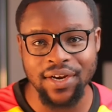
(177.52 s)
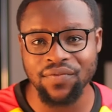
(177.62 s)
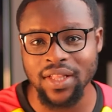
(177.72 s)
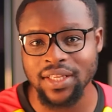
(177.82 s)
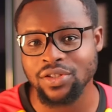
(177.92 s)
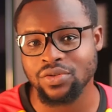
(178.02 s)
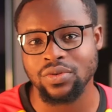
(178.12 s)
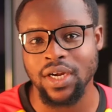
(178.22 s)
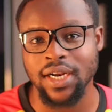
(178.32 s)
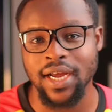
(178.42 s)
advantage
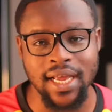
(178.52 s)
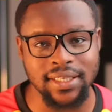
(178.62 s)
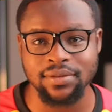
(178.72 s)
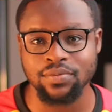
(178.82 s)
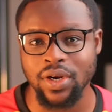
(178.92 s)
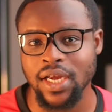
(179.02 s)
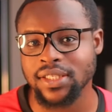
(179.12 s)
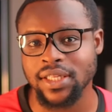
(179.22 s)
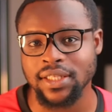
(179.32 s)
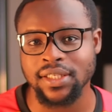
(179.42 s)
to Ghana. As simple
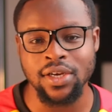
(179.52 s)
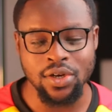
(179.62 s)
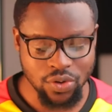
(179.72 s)
as that.